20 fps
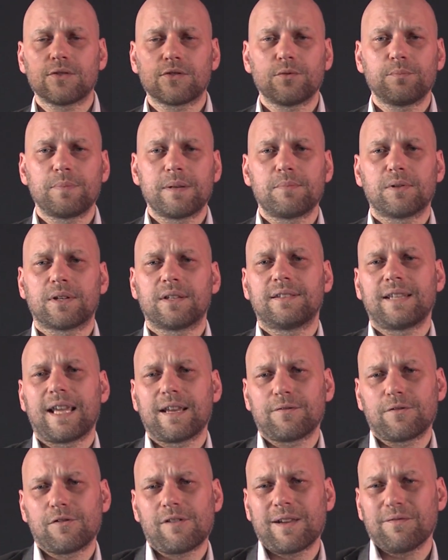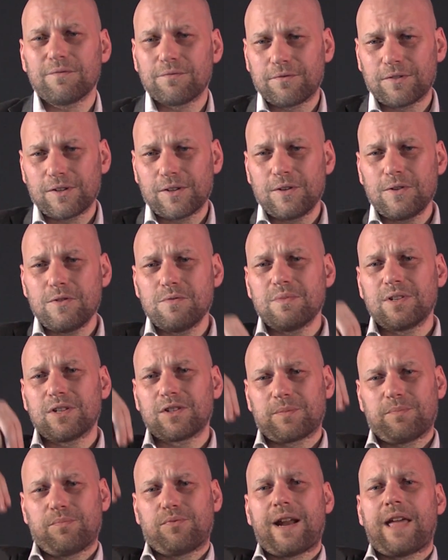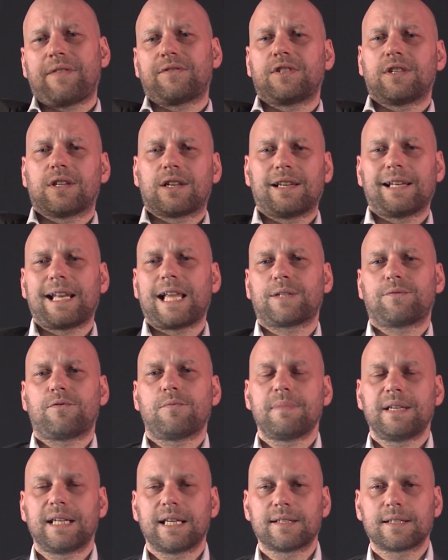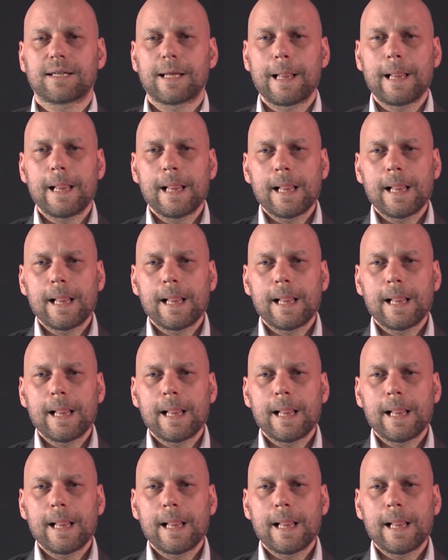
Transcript: and some people can take great voluminous breaths that can last for minutes.